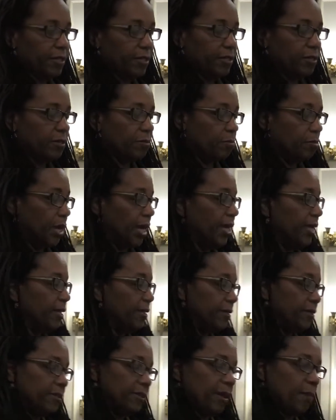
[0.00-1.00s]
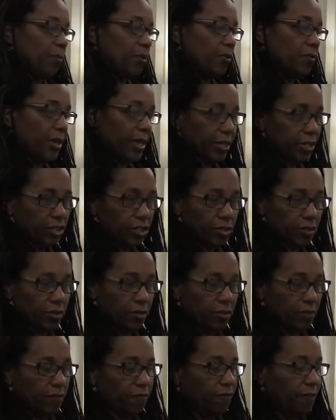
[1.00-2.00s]
despite the
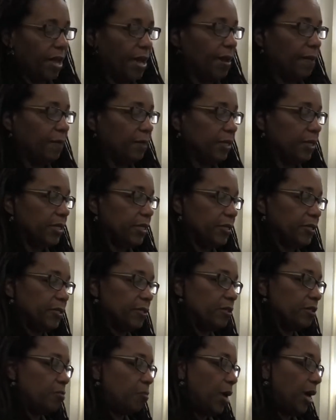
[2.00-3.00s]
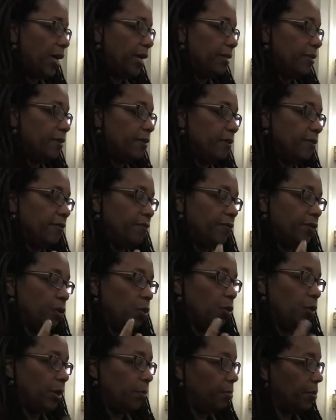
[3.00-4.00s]
separations of families, despite the
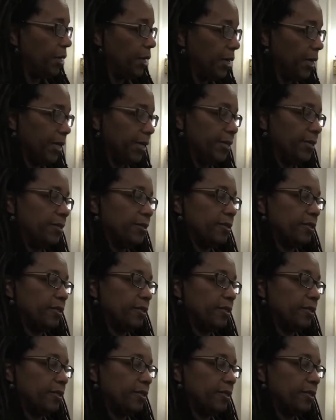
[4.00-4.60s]
whippings,